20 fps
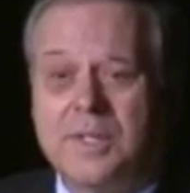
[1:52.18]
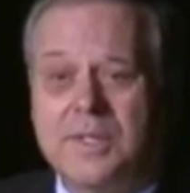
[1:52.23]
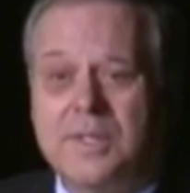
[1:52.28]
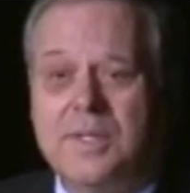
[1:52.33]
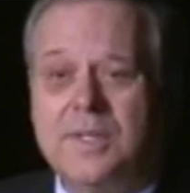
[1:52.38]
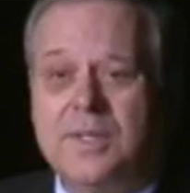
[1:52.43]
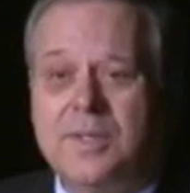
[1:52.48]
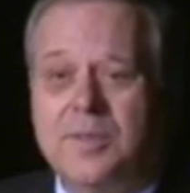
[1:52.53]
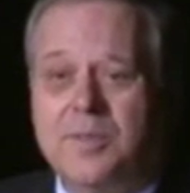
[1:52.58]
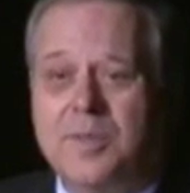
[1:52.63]

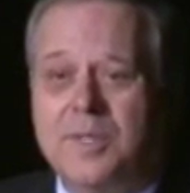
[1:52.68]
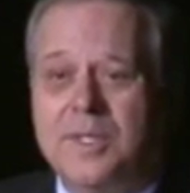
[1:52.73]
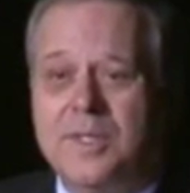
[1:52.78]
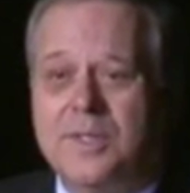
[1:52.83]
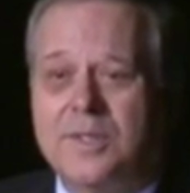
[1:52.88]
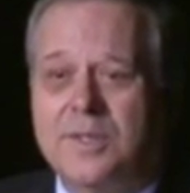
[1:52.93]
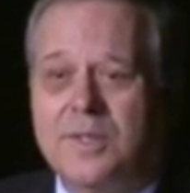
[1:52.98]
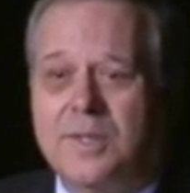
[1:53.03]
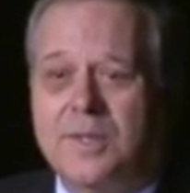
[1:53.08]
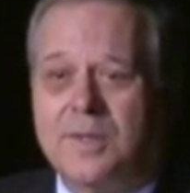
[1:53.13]
continue to
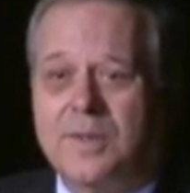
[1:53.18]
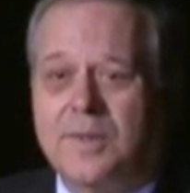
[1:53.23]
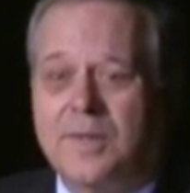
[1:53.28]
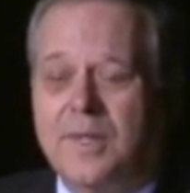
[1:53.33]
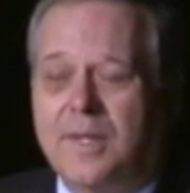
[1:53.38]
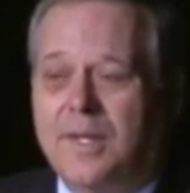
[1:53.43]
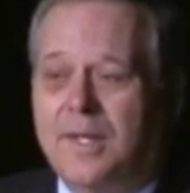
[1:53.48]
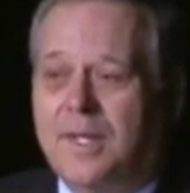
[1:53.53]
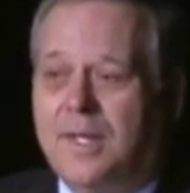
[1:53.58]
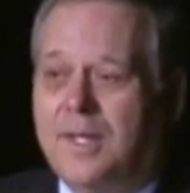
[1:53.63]
be so.
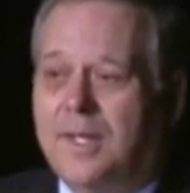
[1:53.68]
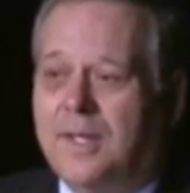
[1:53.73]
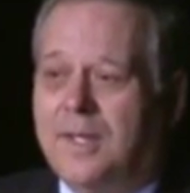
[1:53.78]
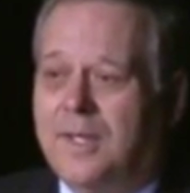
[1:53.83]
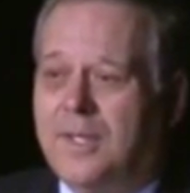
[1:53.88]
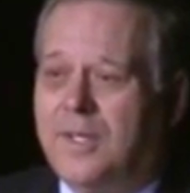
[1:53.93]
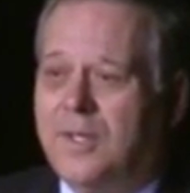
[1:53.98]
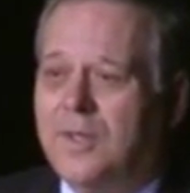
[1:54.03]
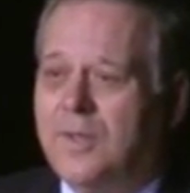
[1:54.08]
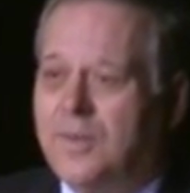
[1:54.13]

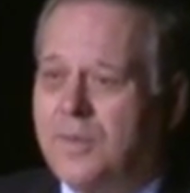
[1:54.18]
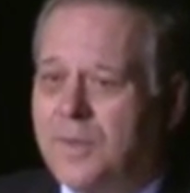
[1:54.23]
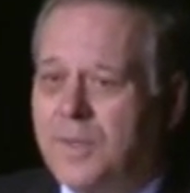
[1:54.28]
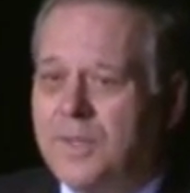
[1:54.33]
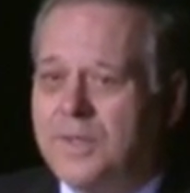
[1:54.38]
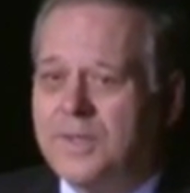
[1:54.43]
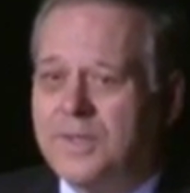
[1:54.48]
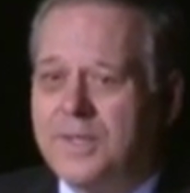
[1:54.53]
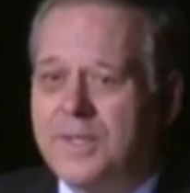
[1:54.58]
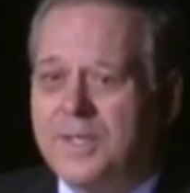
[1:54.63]
The
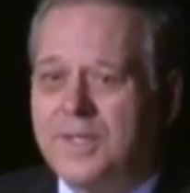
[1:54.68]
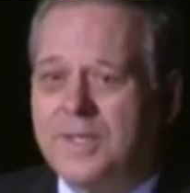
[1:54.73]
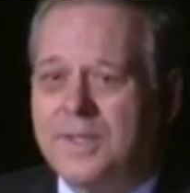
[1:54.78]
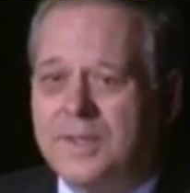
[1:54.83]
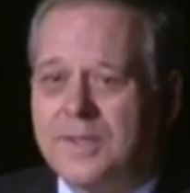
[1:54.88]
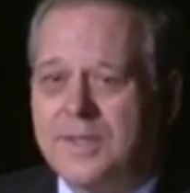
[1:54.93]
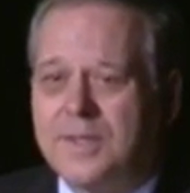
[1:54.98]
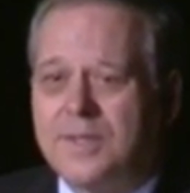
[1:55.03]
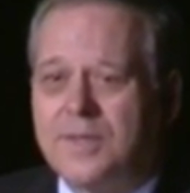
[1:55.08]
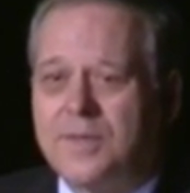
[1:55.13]
university
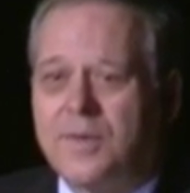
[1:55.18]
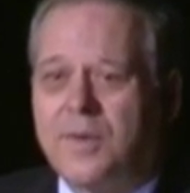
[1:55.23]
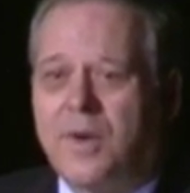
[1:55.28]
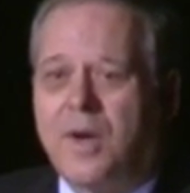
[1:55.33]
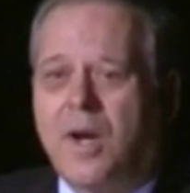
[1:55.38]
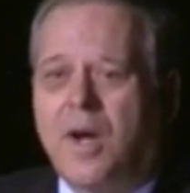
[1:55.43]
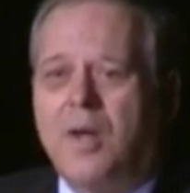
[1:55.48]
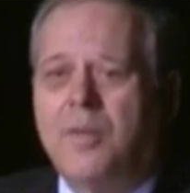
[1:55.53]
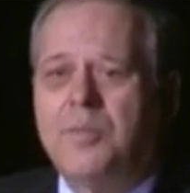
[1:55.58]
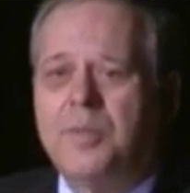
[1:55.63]
exists
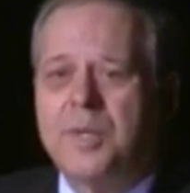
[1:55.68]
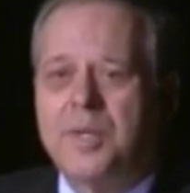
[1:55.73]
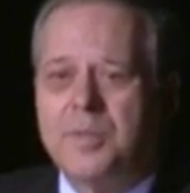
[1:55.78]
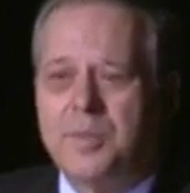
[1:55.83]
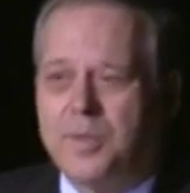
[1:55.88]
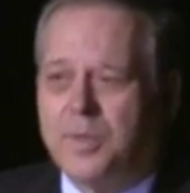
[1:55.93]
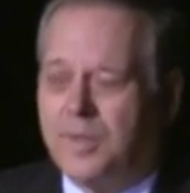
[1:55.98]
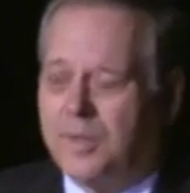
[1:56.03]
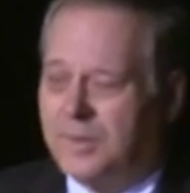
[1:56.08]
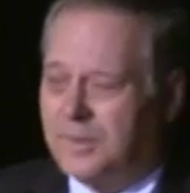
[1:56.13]
for all
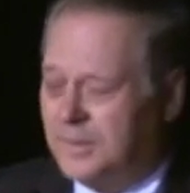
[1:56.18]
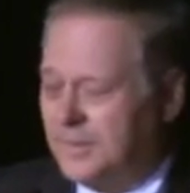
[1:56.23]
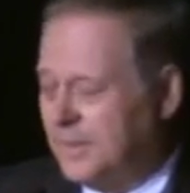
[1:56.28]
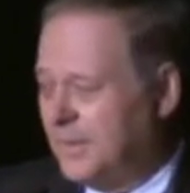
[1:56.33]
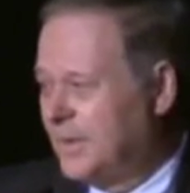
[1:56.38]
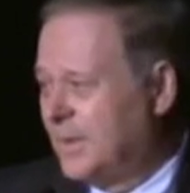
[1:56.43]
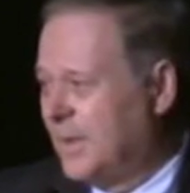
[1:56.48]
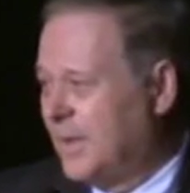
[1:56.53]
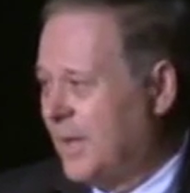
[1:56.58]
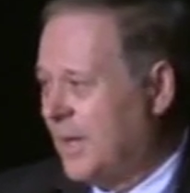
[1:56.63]
people
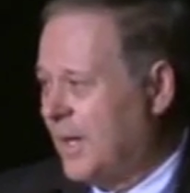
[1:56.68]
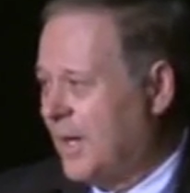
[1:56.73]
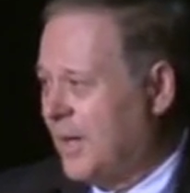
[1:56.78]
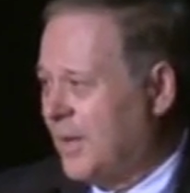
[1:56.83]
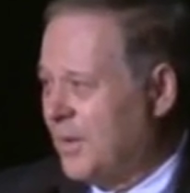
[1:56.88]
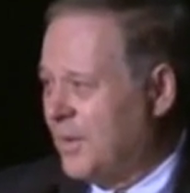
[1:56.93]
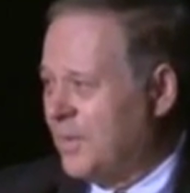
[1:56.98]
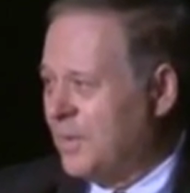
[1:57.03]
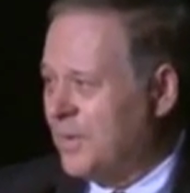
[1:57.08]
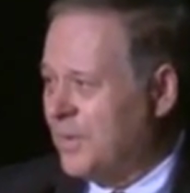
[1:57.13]

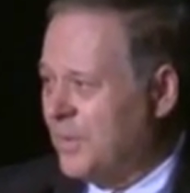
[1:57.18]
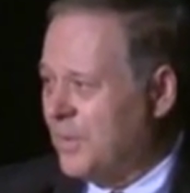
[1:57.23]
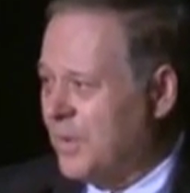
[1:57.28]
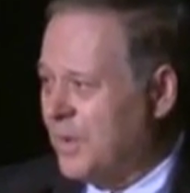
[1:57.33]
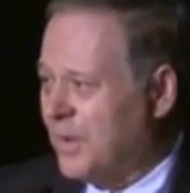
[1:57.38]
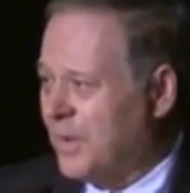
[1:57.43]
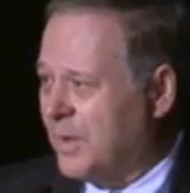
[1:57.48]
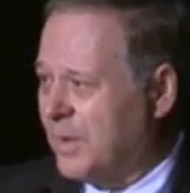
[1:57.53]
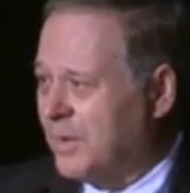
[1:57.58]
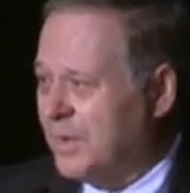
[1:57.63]
all over
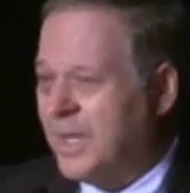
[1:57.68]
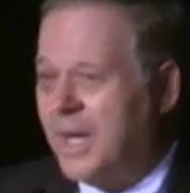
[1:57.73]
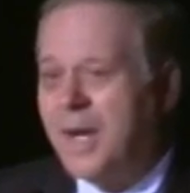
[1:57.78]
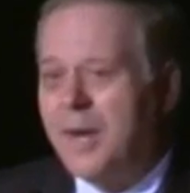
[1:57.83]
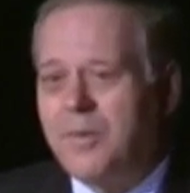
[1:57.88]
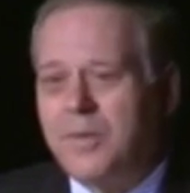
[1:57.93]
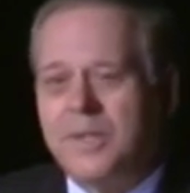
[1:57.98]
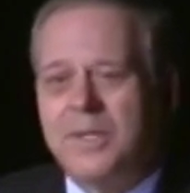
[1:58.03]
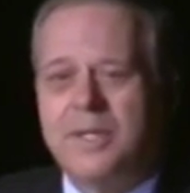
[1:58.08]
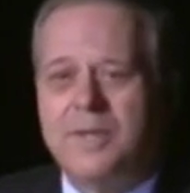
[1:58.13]
the world.
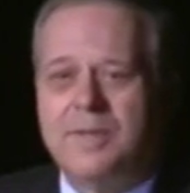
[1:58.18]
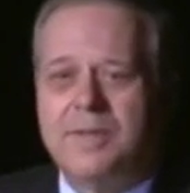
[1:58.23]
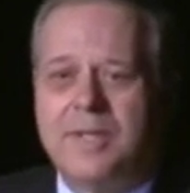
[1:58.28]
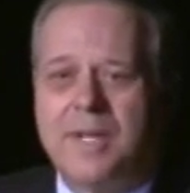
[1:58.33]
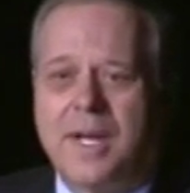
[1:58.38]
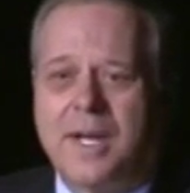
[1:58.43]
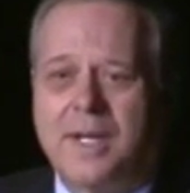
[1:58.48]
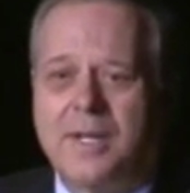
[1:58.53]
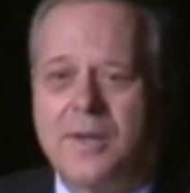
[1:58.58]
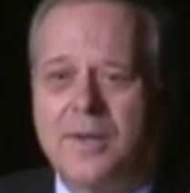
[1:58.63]
Yeah, we live
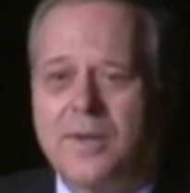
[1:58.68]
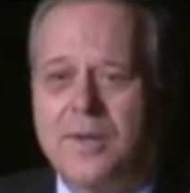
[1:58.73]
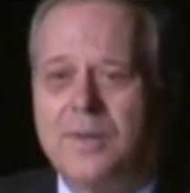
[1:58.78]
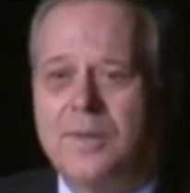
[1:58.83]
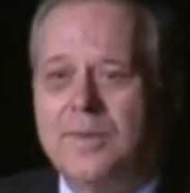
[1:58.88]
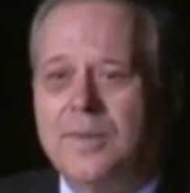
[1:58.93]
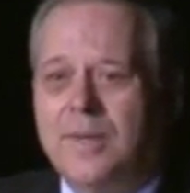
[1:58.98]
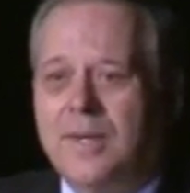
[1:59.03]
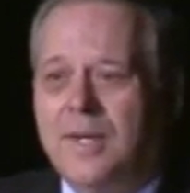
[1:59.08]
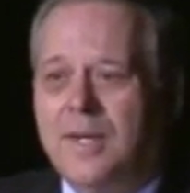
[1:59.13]
in
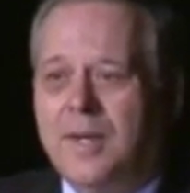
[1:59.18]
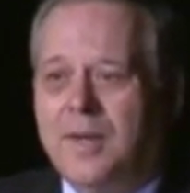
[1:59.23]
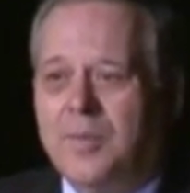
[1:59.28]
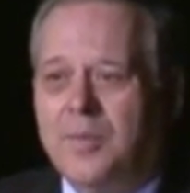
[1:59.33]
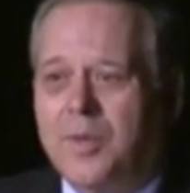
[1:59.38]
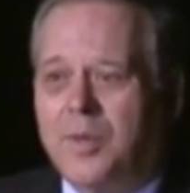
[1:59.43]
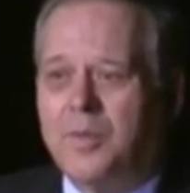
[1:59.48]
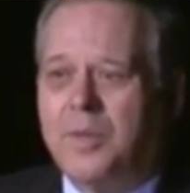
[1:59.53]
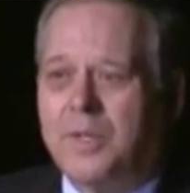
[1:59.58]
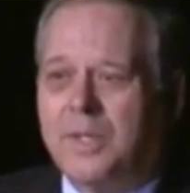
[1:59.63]
Idaho,
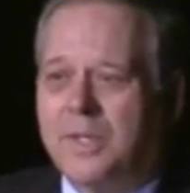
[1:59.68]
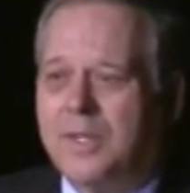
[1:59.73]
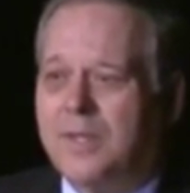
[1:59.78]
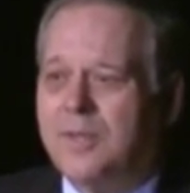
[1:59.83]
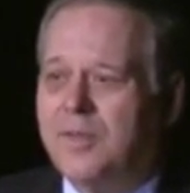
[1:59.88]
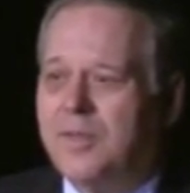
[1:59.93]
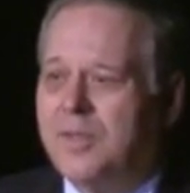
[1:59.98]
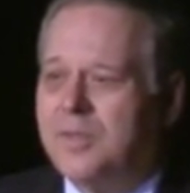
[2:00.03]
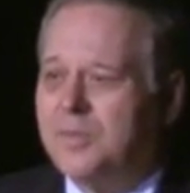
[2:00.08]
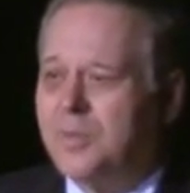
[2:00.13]
but we
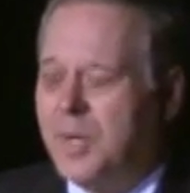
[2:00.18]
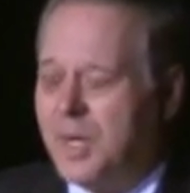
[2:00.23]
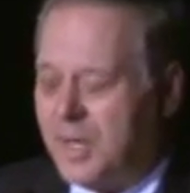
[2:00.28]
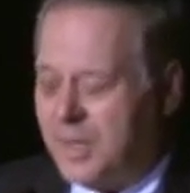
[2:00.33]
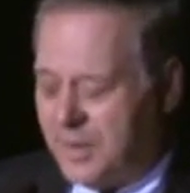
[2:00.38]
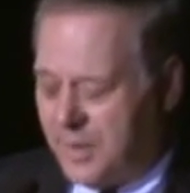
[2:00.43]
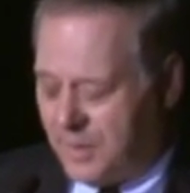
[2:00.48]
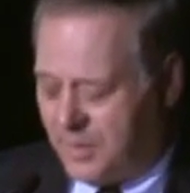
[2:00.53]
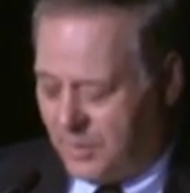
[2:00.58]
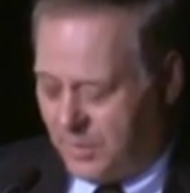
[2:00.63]
live as
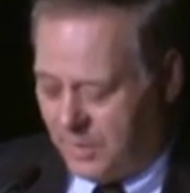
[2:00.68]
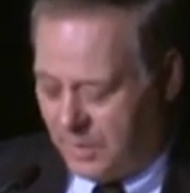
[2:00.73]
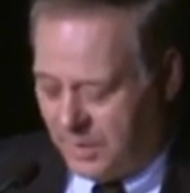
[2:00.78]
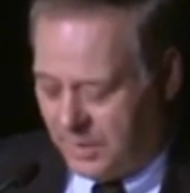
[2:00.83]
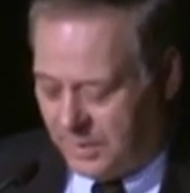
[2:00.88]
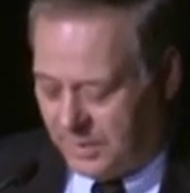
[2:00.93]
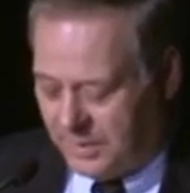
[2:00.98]
part of the